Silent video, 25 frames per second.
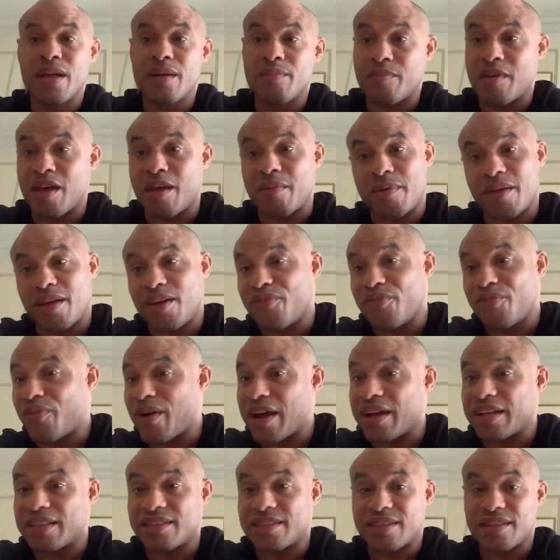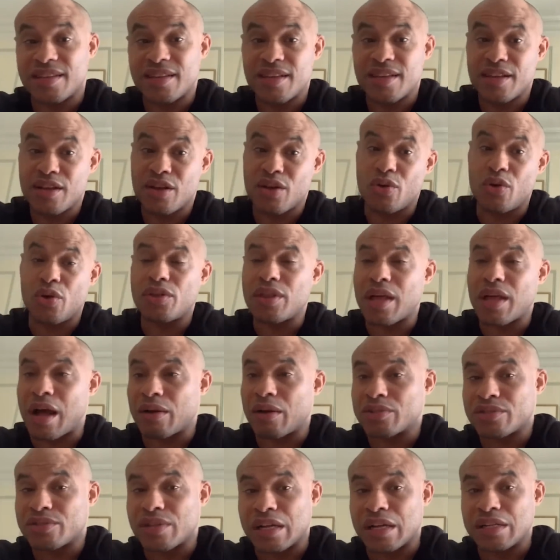Maybe he fight good
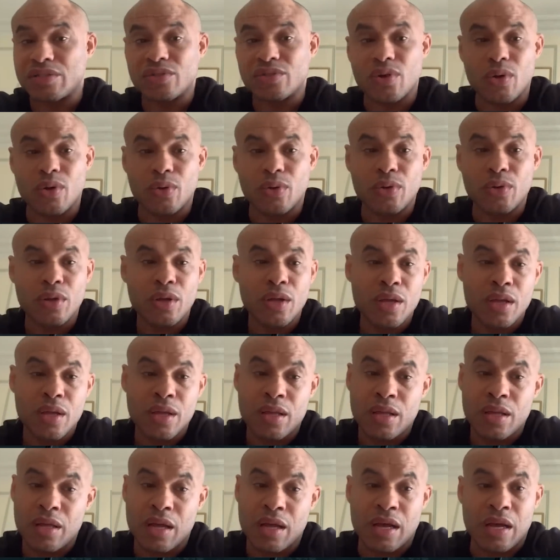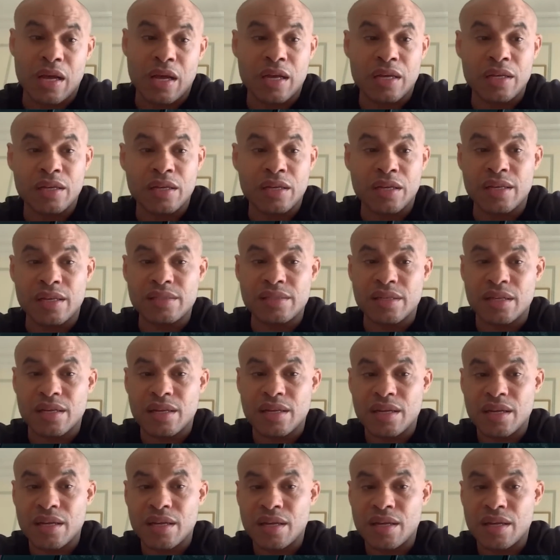outside So, Uh, listen,